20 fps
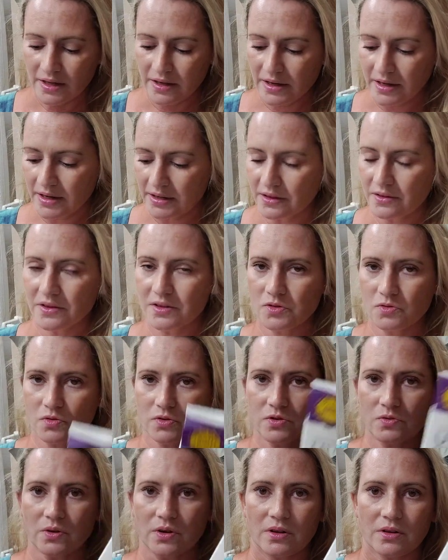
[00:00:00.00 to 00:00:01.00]
And this
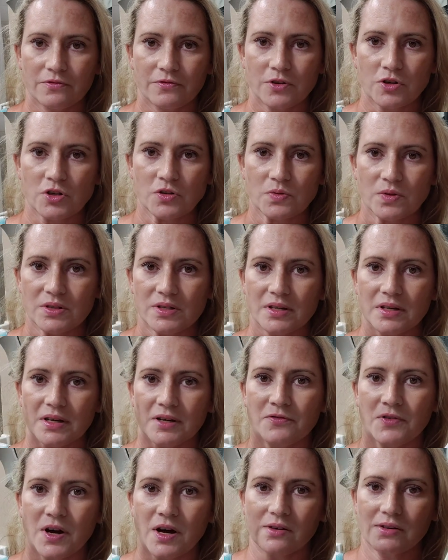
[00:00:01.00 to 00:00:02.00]
was one of the first ones that
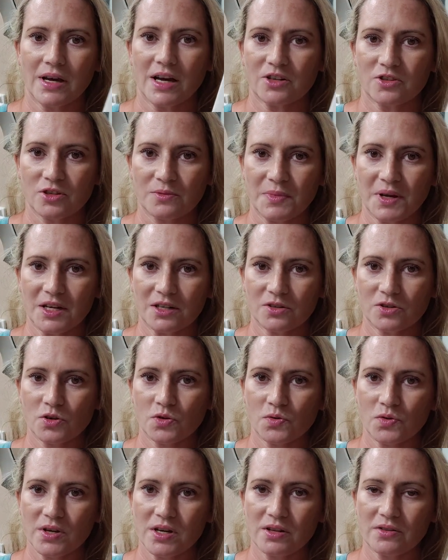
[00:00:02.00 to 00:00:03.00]
I found, actually made in
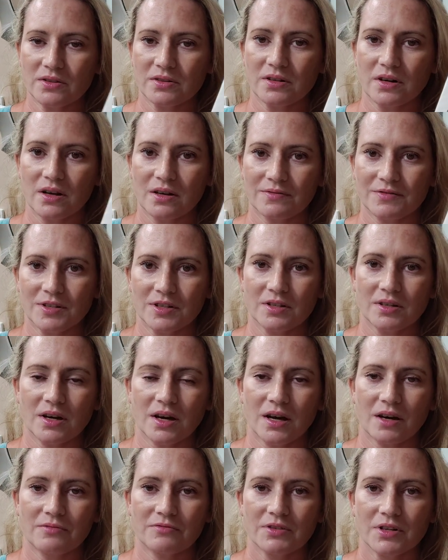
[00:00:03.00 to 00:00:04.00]
Korea, the Doft &
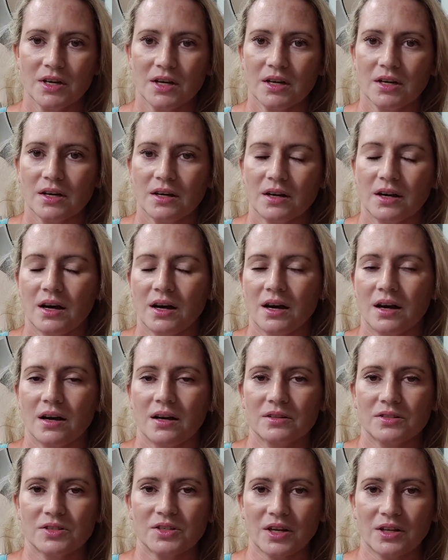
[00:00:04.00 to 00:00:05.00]
Doft
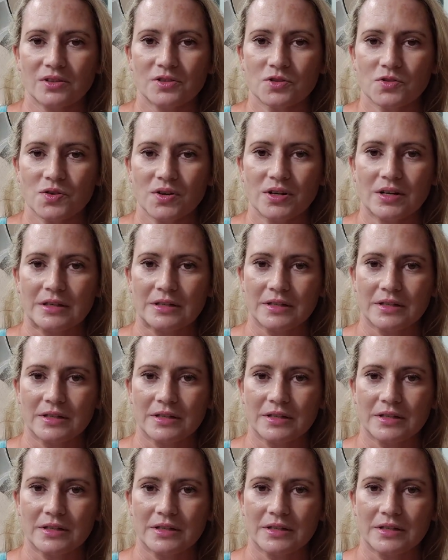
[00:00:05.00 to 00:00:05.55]
sunscreen.